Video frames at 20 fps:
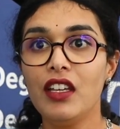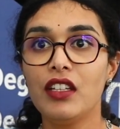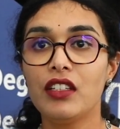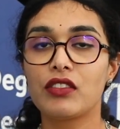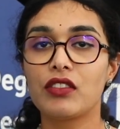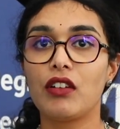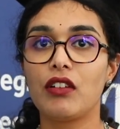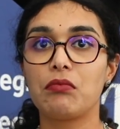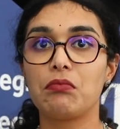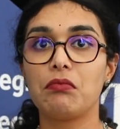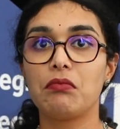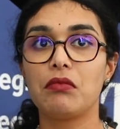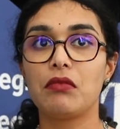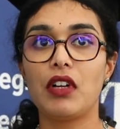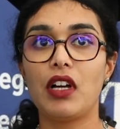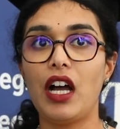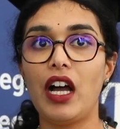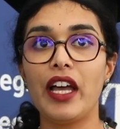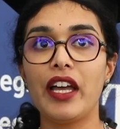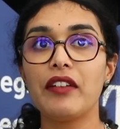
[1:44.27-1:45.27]
So
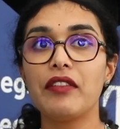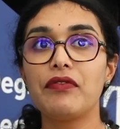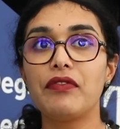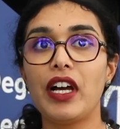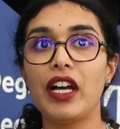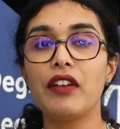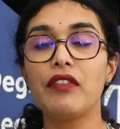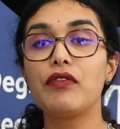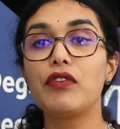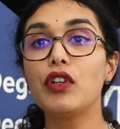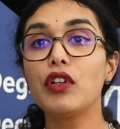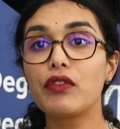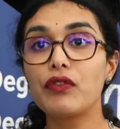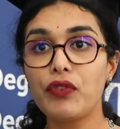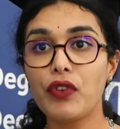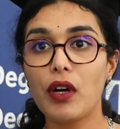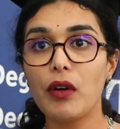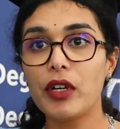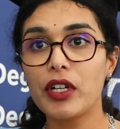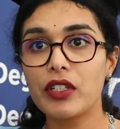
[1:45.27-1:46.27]
I have looked
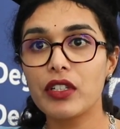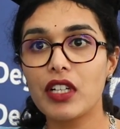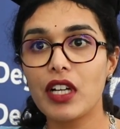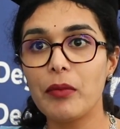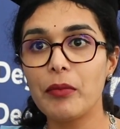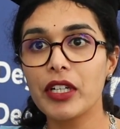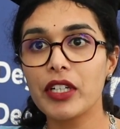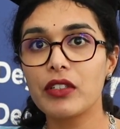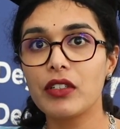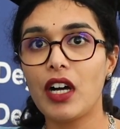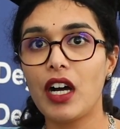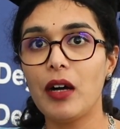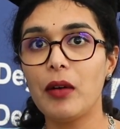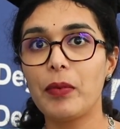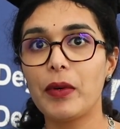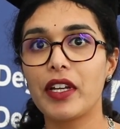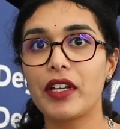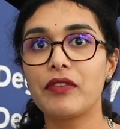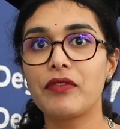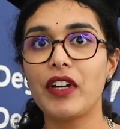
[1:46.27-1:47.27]
forward to coming to
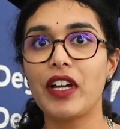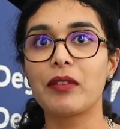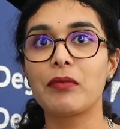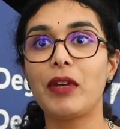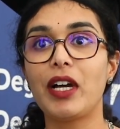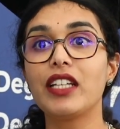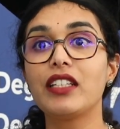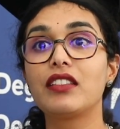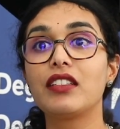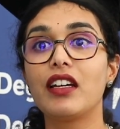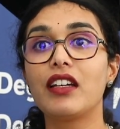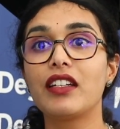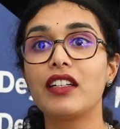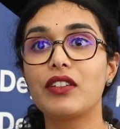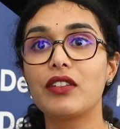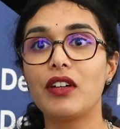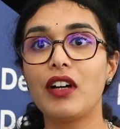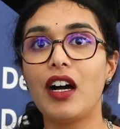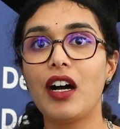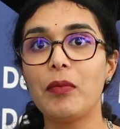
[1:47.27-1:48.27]
Harper. In fact, my
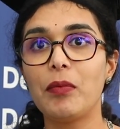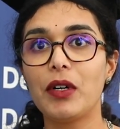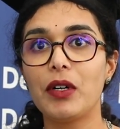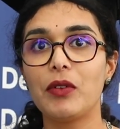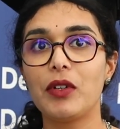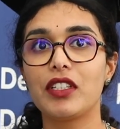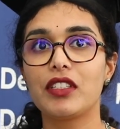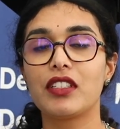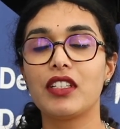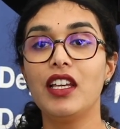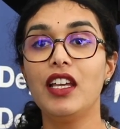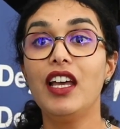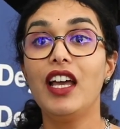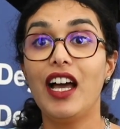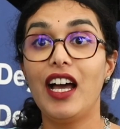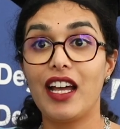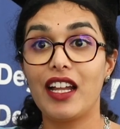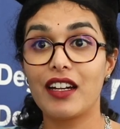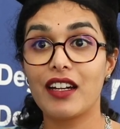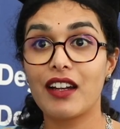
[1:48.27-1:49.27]
journey to Harper was
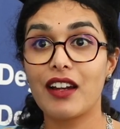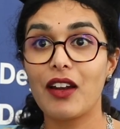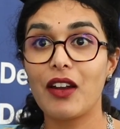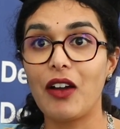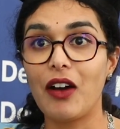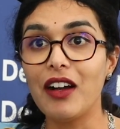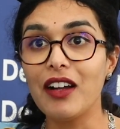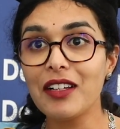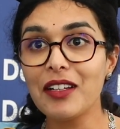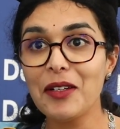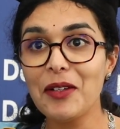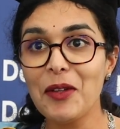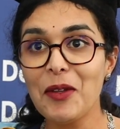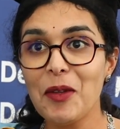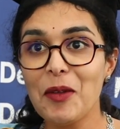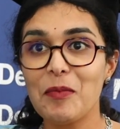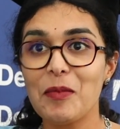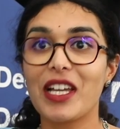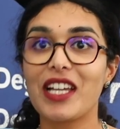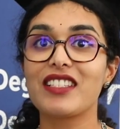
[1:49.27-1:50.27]
a little long,
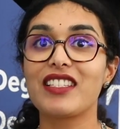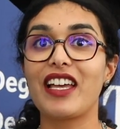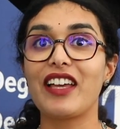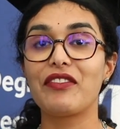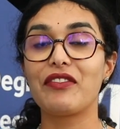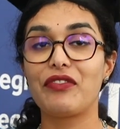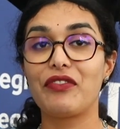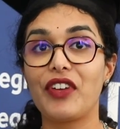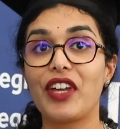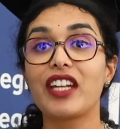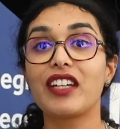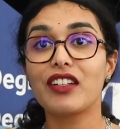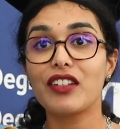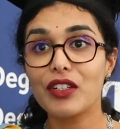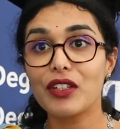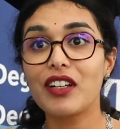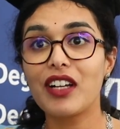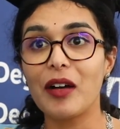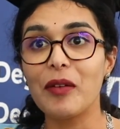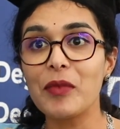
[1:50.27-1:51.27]
because I waited
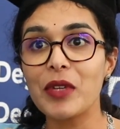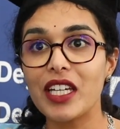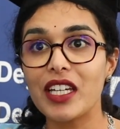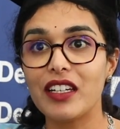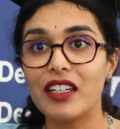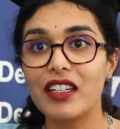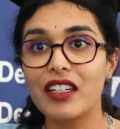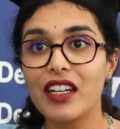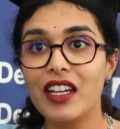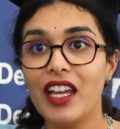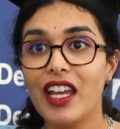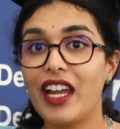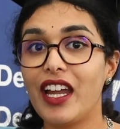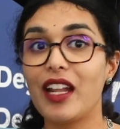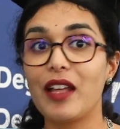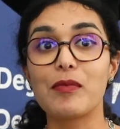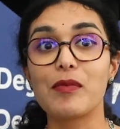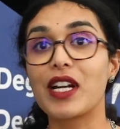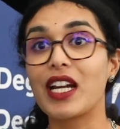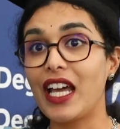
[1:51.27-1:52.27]
to come here,
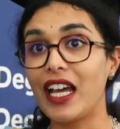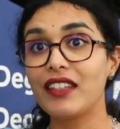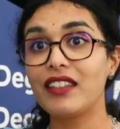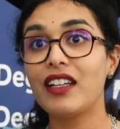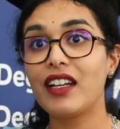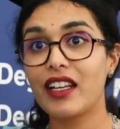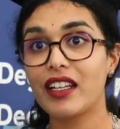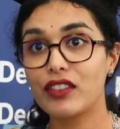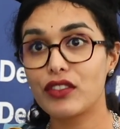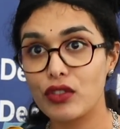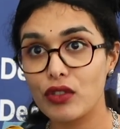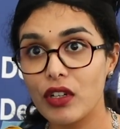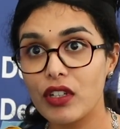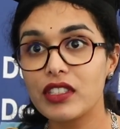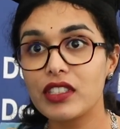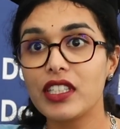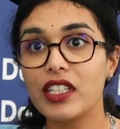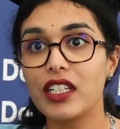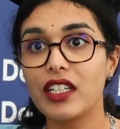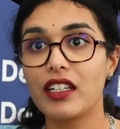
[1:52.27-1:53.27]
and I'm glad that I
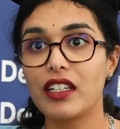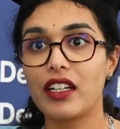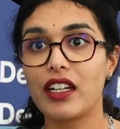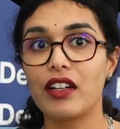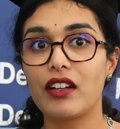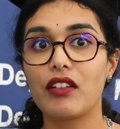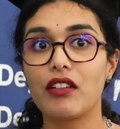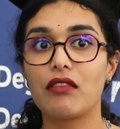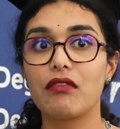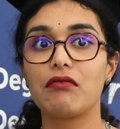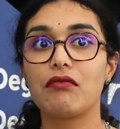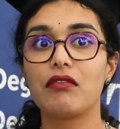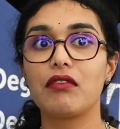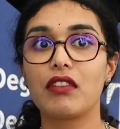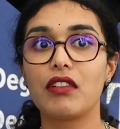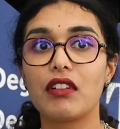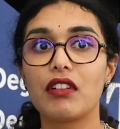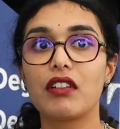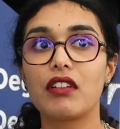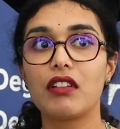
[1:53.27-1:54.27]
chose here
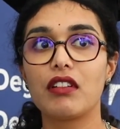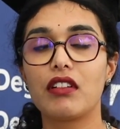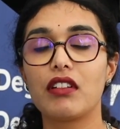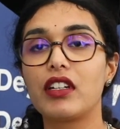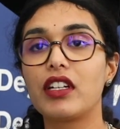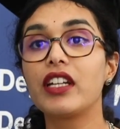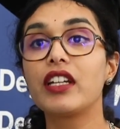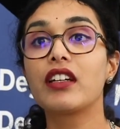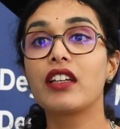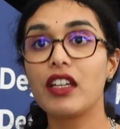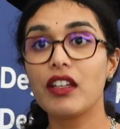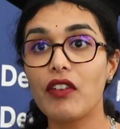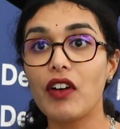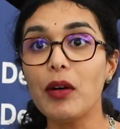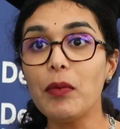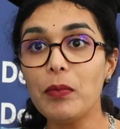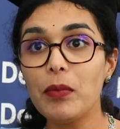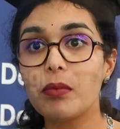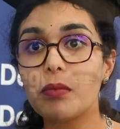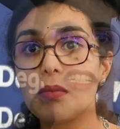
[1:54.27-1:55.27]
and didn't give
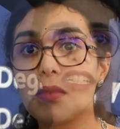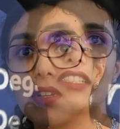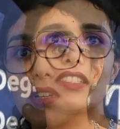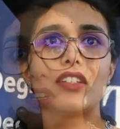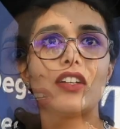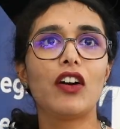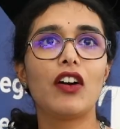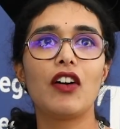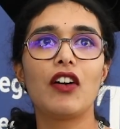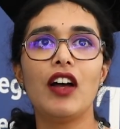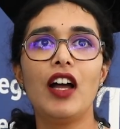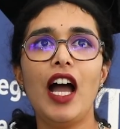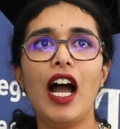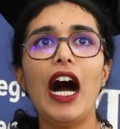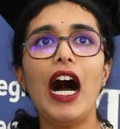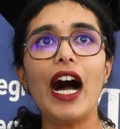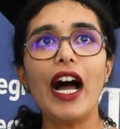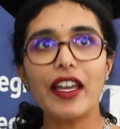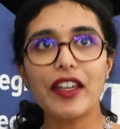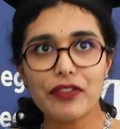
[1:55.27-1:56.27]
up. So
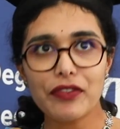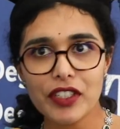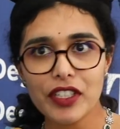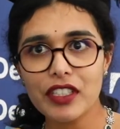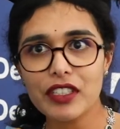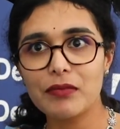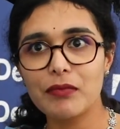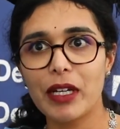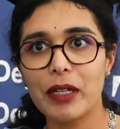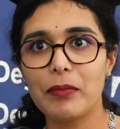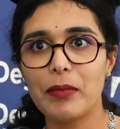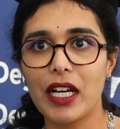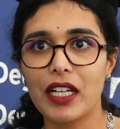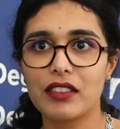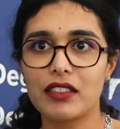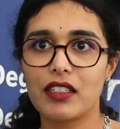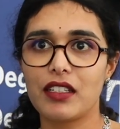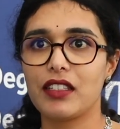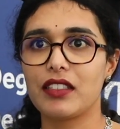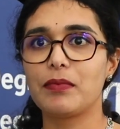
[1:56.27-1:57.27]
I finished my
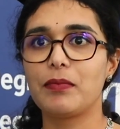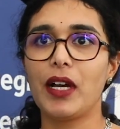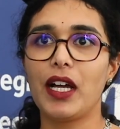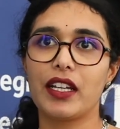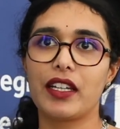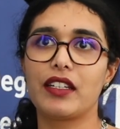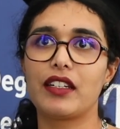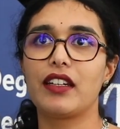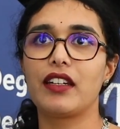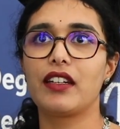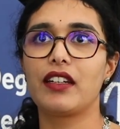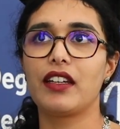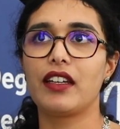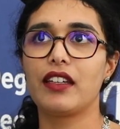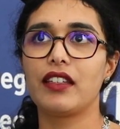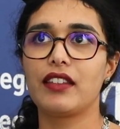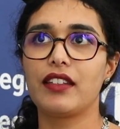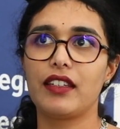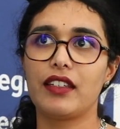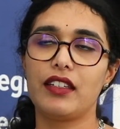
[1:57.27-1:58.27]
bachelor's back in
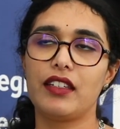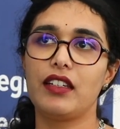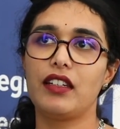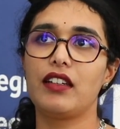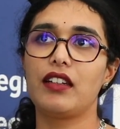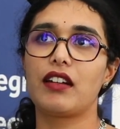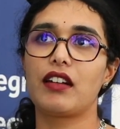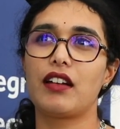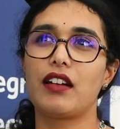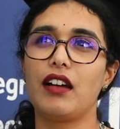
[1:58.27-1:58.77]
India in the year